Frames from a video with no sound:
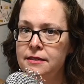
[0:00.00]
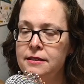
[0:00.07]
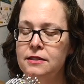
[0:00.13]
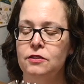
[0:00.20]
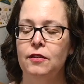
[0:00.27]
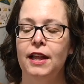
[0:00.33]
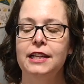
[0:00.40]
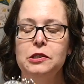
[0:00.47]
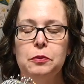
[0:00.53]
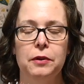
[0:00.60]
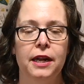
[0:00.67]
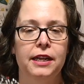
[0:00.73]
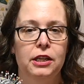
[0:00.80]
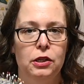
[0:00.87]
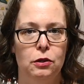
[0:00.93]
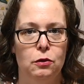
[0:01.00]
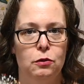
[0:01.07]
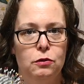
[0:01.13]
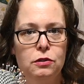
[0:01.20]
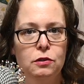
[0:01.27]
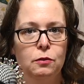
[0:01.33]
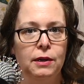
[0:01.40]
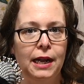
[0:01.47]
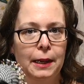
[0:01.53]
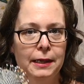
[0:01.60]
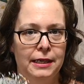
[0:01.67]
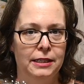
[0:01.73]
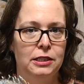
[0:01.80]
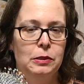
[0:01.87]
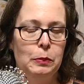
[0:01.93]
so that's what I use when I
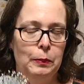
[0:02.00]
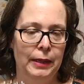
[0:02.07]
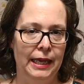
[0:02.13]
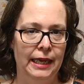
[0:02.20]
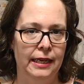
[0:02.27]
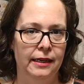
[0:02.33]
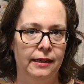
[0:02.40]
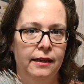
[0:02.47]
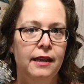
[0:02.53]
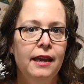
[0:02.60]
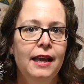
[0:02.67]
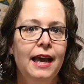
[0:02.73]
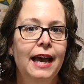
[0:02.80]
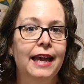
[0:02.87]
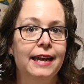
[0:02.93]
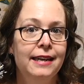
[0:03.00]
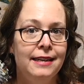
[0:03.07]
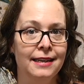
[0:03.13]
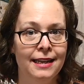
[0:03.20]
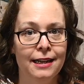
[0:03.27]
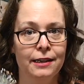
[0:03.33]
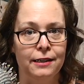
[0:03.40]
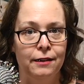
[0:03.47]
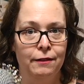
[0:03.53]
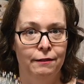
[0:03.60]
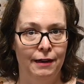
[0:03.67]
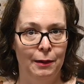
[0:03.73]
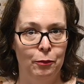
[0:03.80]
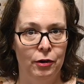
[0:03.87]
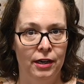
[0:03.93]
need to pin a knit
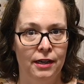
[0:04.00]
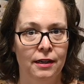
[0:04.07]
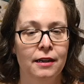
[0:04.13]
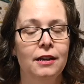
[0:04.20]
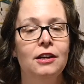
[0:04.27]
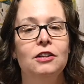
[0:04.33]
fabric.